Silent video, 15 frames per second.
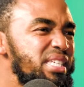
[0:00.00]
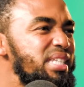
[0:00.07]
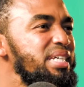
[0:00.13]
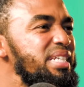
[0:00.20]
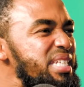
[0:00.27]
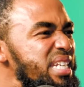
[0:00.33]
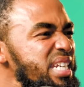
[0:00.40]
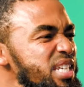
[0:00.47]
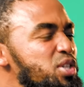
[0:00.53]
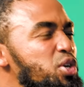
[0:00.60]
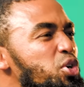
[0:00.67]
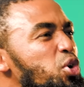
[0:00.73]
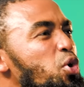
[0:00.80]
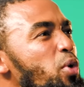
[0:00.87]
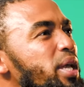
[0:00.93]
see trees
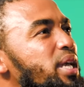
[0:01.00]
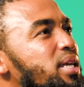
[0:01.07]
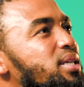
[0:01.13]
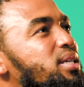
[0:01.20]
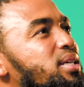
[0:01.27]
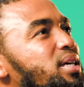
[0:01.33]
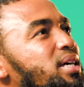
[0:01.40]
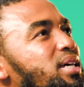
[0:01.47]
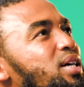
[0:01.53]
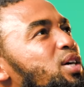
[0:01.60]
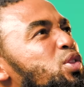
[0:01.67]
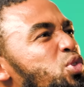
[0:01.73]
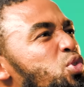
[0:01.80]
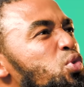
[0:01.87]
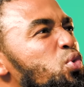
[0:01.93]
growing
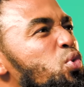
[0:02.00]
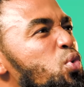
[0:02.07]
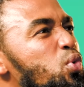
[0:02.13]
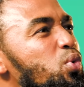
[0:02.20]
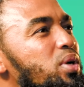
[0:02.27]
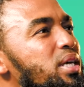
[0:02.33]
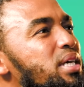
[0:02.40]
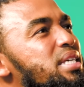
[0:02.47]
through